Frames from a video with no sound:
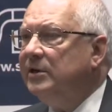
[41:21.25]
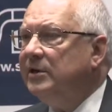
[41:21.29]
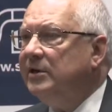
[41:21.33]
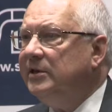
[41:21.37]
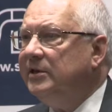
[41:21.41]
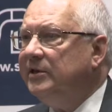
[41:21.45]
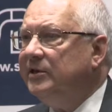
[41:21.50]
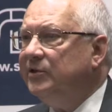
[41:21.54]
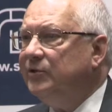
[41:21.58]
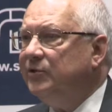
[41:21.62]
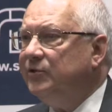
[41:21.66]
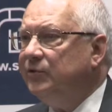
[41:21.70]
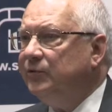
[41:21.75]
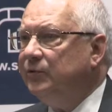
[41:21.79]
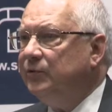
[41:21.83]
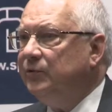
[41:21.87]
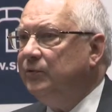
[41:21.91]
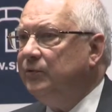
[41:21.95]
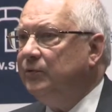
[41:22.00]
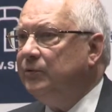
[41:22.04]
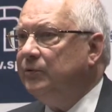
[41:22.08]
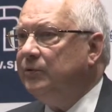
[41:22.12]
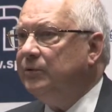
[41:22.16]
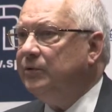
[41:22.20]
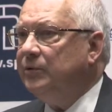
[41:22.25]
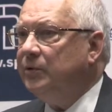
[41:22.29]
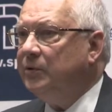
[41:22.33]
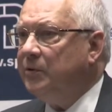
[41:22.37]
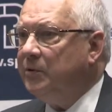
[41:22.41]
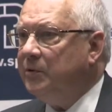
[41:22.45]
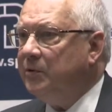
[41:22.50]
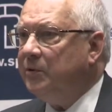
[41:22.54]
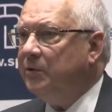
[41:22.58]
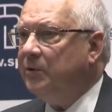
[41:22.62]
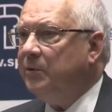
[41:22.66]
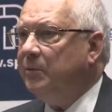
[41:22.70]
is to
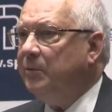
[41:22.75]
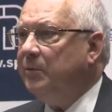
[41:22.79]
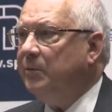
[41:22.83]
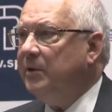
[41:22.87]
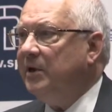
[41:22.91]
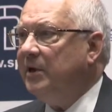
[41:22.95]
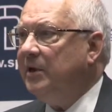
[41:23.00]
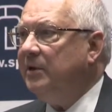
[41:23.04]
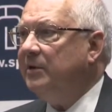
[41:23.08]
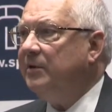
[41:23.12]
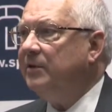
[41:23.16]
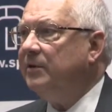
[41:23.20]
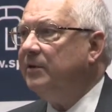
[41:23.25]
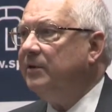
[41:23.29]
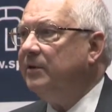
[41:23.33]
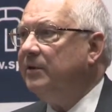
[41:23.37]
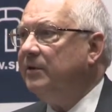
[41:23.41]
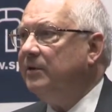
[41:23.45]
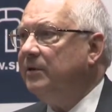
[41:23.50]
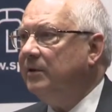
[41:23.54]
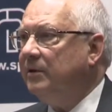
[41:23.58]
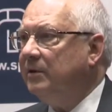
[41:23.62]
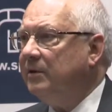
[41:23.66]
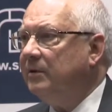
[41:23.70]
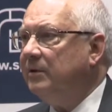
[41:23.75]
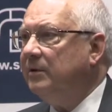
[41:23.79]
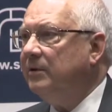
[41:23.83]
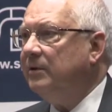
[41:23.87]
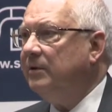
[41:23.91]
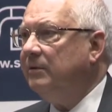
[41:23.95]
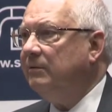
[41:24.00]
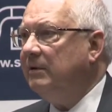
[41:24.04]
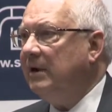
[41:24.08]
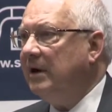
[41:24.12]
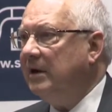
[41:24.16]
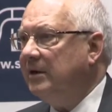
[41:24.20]
talk with the
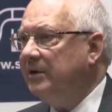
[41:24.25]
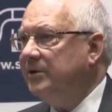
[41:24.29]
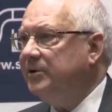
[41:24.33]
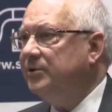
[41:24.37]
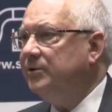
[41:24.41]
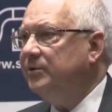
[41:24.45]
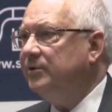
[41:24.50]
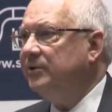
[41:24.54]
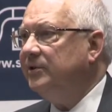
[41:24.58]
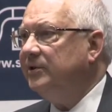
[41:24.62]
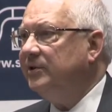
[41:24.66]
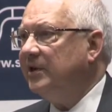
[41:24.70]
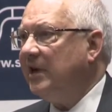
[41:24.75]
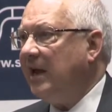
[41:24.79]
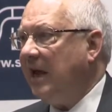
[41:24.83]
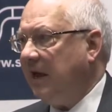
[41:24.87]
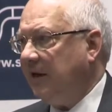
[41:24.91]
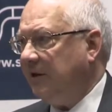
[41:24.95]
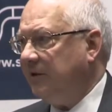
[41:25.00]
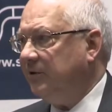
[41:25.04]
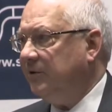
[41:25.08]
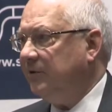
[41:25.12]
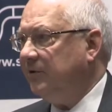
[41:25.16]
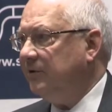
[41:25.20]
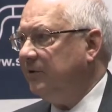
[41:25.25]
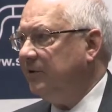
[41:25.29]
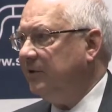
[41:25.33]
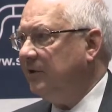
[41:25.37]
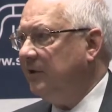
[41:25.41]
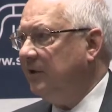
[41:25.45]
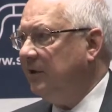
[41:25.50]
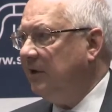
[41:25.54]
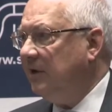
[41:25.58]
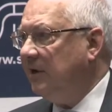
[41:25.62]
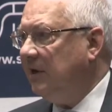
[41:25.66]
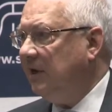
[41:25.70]
religious
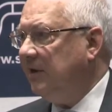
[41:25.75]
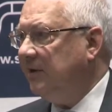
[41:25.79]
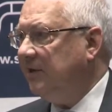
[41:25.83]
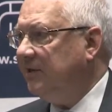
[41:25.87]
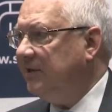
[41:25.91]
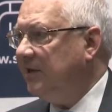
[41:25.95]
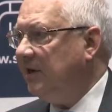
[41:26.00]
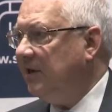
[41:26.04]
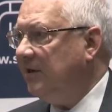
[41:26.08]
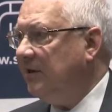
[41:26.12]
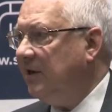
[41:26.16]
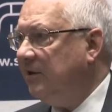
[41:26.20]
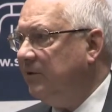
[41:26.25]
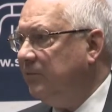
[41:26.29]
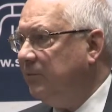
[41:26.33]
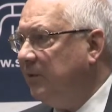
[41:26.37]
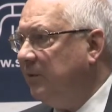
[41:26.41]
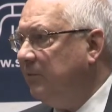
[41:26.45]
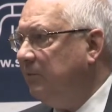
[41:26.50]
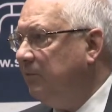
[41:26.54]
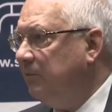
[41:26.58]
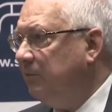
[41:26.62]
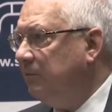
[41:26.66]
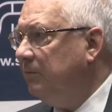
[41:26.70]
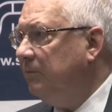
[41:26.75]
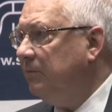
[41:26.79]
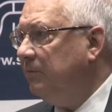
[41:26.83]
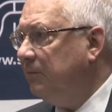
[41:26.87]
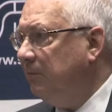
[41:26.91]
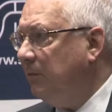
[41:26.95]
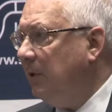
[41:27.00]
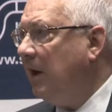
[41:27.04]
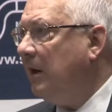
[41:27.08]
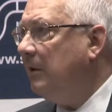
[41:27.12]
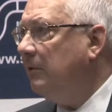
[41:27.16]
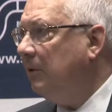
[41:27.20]
actors. I say that
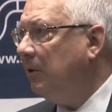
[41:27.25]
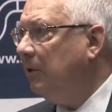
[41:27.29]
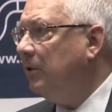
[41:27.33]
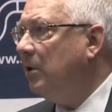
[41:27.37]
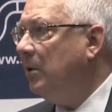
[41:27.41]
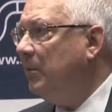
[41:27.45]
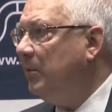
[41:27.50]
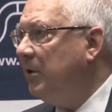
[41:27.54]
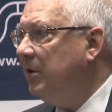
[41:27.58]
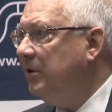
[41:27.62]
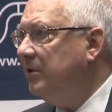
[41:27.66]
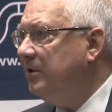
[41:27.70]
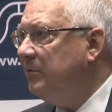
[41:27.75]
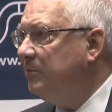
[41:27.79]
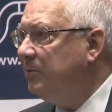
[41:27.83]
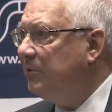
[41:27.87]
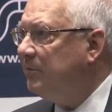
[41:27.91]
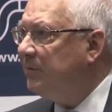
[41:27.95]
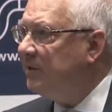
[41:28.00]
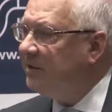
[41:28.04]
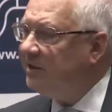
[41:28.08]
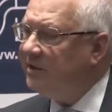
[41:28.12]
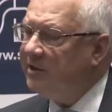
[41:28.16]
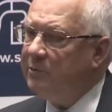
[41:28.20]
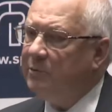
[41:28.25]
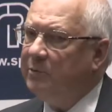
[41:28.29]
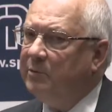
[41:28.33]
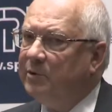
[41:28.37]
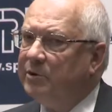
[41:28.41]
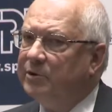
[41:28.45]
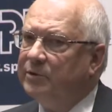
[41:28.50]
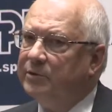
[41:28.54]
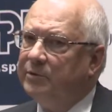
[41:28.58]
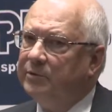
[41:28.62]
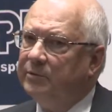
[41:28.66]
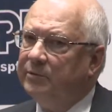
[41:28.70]
we are a global diplomacy, we
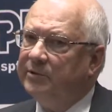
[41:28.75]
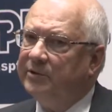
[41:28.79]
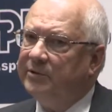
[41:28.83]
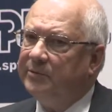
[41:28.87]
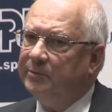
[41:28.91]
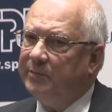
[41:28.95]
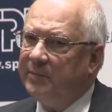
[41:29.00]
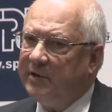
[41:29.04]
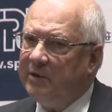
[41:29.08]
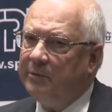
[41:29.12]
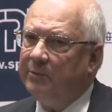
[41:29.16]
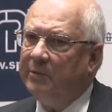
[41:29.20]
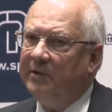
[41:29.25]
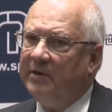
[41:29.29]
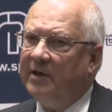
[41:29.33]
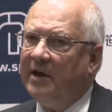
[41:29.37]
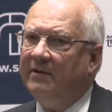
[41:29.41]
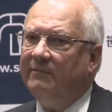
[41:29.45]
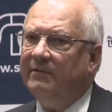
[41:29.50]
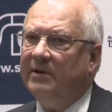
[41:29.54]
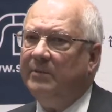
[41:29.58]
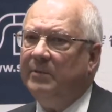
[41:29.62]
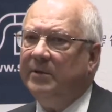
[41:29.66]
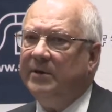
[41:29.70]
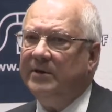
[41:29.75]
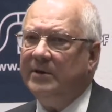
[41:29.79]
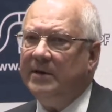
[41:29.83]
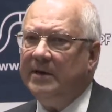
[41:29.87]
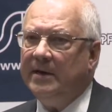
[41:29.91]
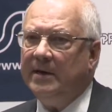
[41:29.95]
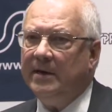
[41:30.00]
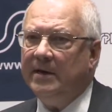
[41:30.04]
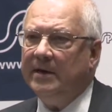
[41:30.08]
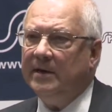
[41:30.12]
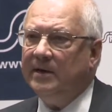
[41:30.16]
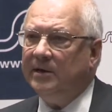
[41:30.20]
want to speak with
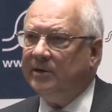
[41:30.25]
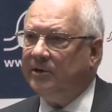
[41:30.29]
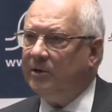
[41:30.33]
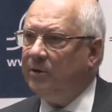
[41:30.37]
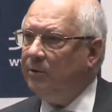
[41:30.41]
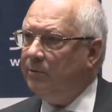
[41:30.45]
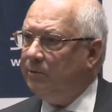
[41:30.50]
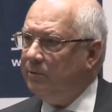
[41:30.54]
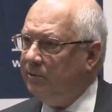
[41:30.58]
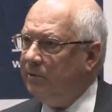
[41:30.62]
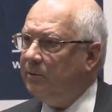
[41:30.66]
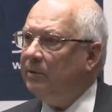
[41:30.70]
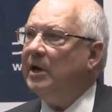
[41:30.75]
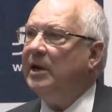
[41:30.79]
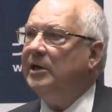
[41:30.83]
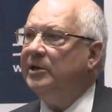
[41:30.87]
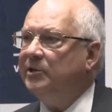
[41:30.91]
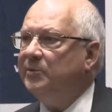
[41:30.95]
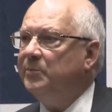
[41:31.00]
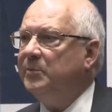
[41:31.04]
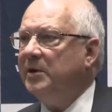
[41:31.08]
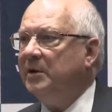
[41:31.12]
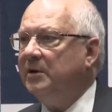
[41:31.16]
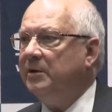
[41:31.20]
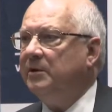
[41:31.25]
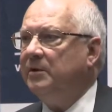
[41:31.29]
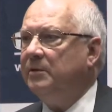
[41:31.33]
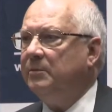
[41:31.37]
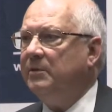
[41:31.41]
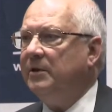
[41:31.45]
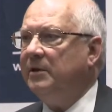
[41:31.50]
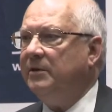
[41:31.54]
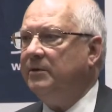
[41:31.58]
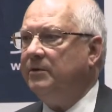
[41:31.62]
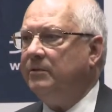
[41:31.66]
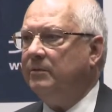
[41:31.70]
everybody, so I speak
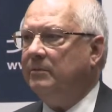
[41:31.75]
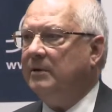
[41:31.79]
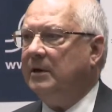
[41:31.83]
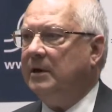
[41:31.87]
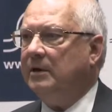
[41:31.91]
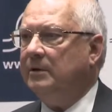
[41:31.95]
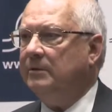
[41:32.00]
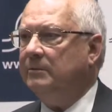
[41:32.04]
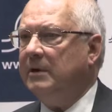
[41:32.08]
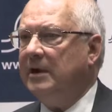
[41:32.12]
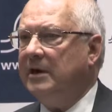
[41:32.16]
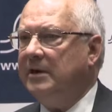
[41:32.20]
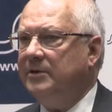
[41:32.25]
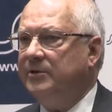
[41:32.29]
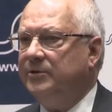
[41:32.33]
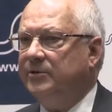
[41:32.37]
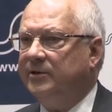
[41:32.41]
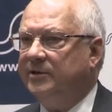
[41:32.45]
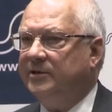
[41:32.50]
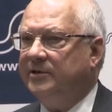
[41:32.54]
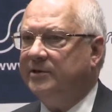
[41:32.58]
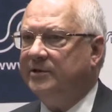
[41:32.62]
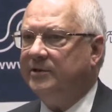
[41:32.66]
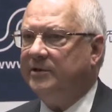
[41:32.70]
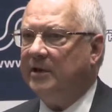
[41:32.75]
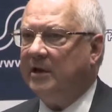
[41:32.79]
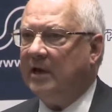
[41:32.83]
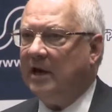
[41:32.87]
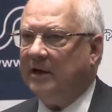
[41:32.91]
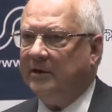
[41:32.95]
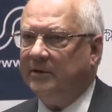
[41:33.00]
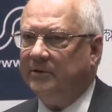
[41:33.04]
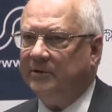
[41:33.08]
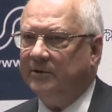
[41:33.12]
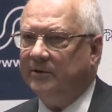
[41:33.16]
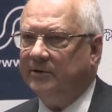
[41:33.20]
with religious
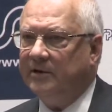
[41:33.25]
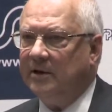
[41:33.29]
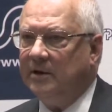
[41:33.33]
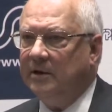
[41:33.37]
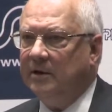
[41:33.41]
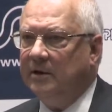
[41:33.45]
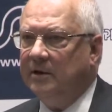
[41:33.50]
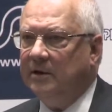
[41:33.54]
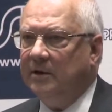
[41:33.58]
actors.